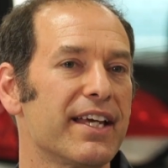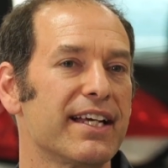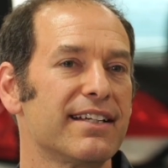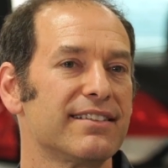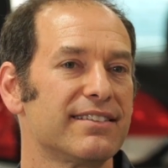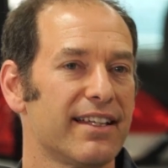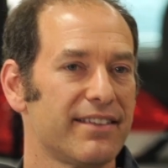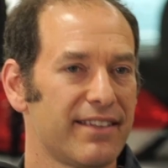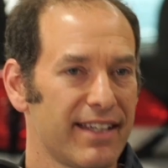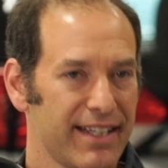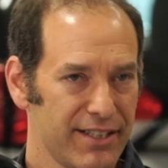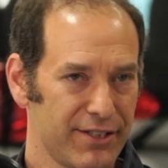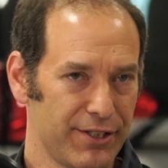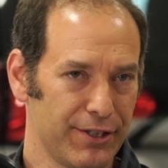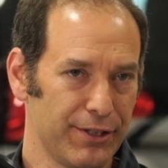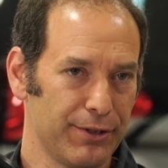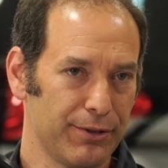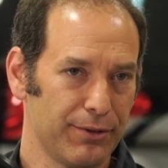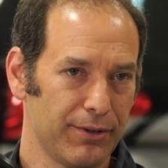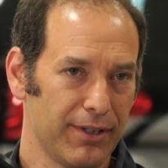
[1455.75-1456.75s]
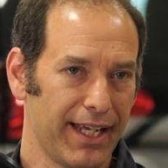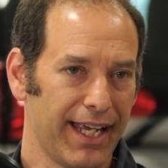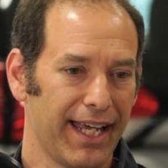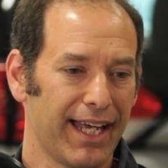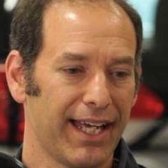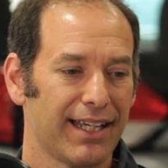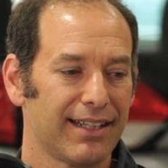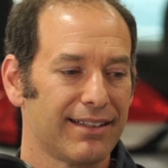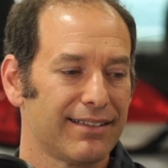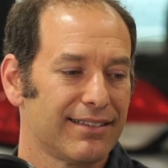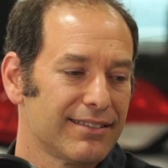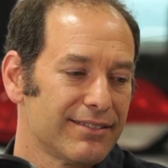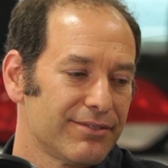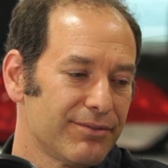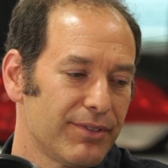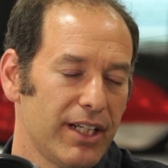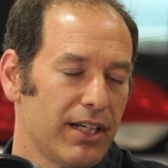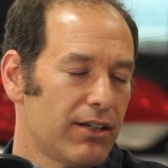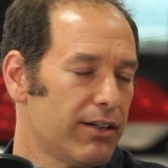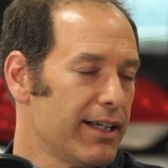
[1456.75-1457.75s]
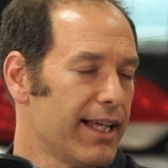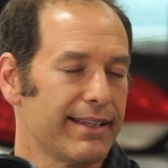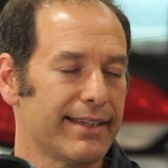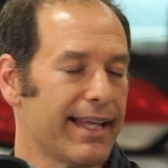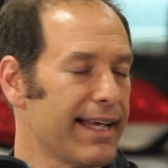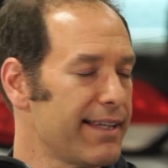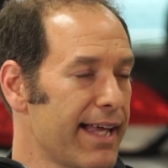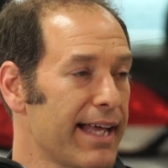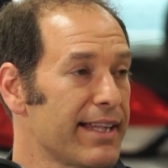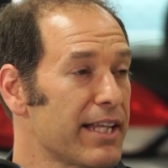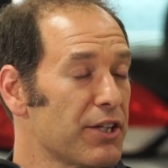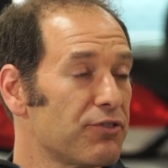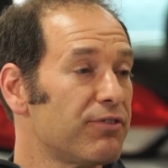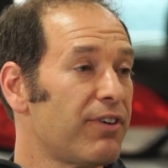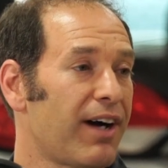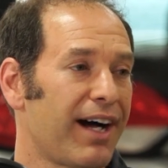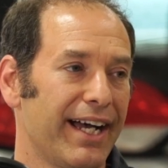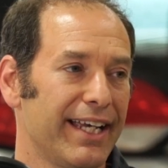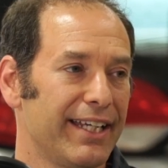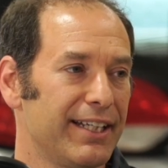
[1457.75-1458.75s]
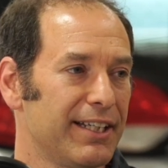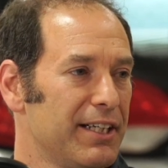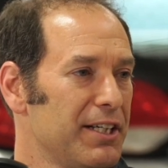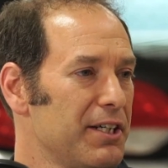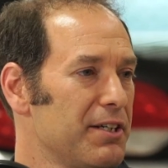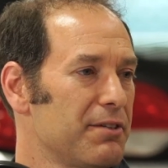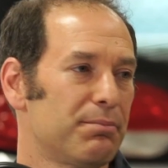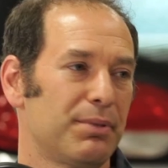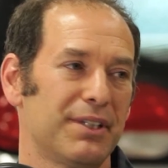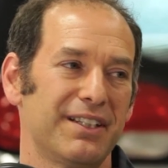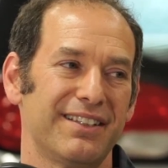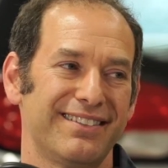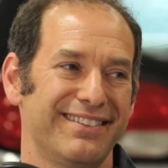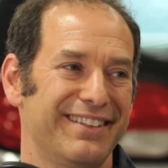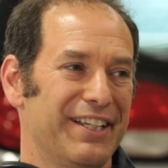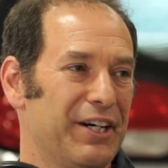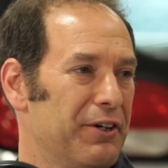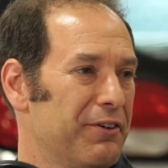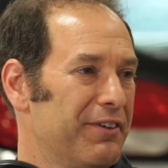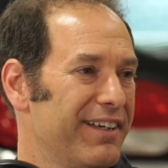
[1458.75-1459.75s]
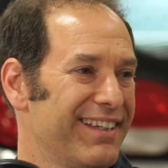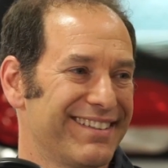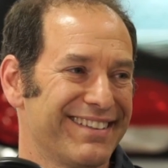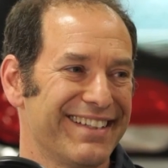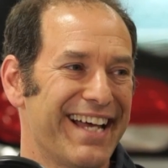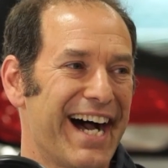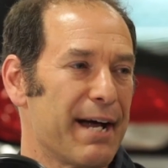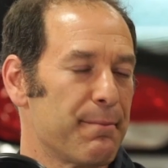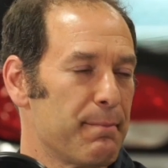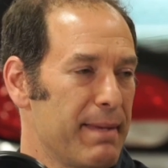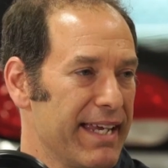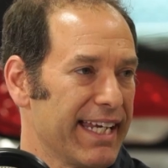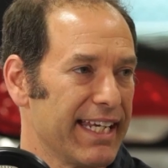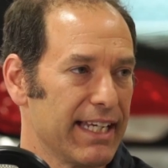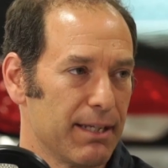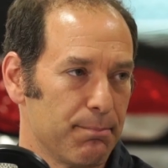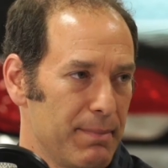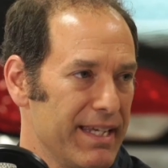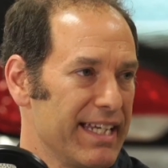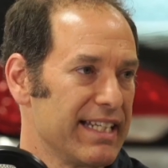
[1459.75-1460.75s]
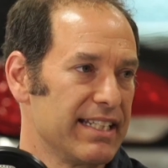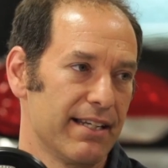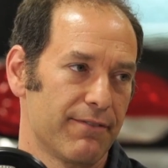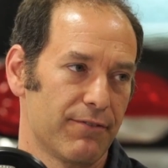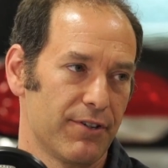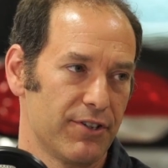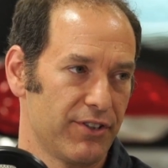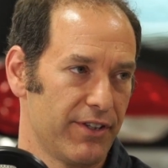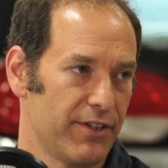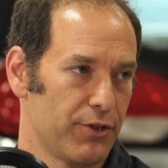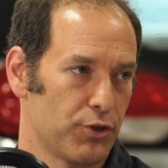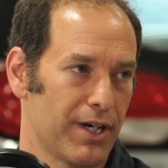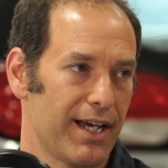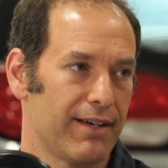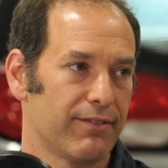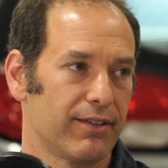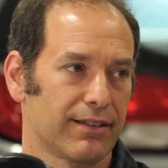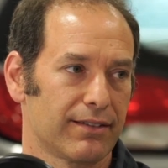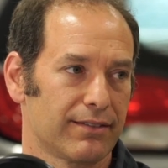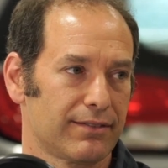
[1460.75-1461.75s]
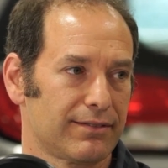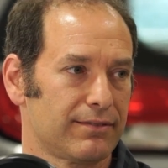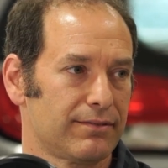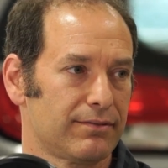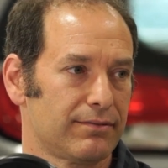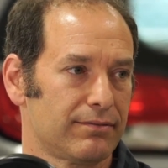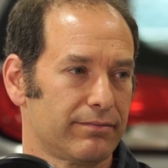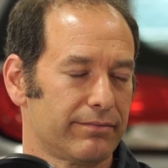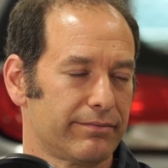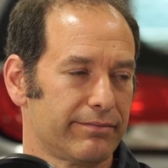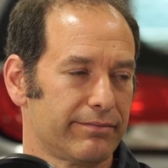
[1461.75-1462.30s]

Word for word: things that they do, and you know it, that, and that's fine. But no, it's not making a big difference in the driving. But Jake